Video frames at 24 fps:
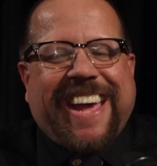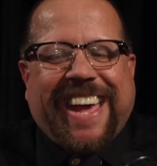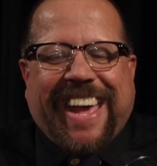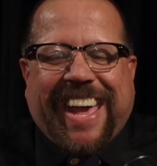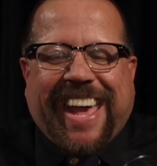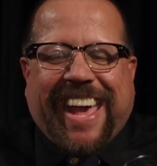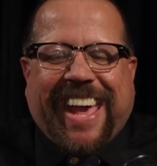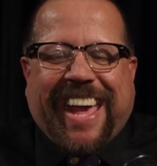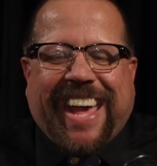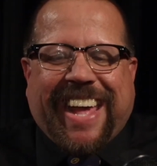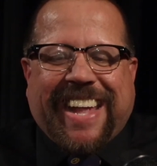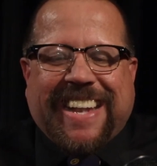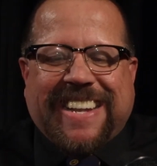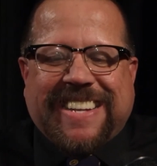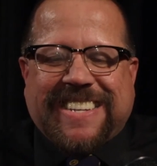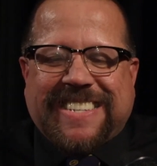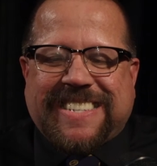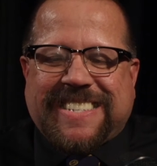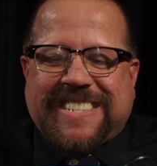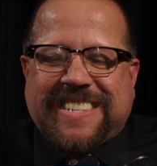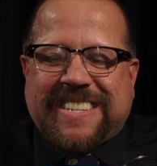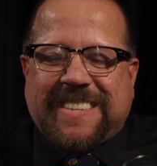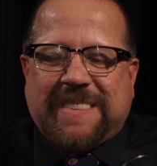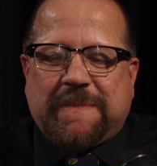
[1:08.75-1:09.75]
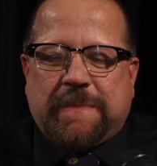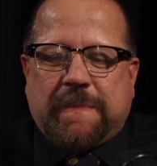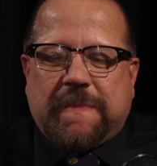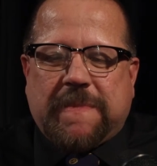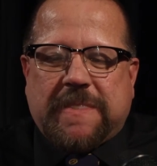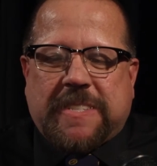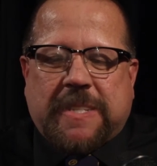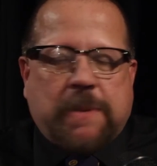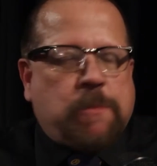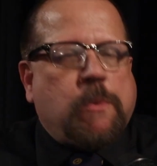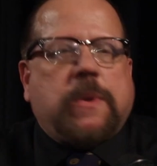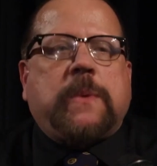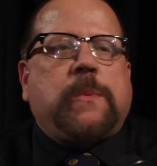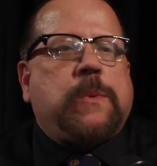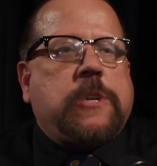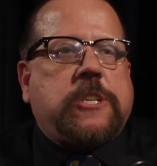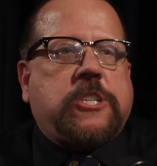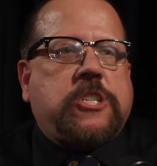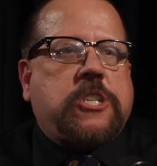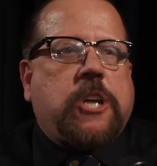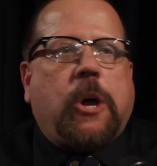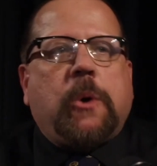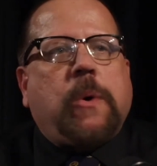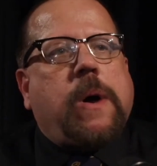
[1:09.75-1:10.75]
and someone would
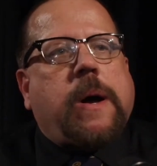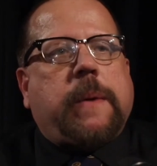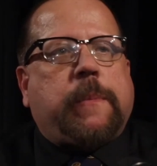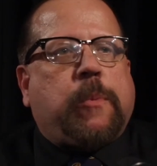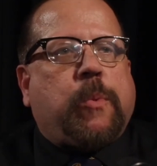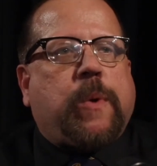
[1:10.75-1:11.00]
show up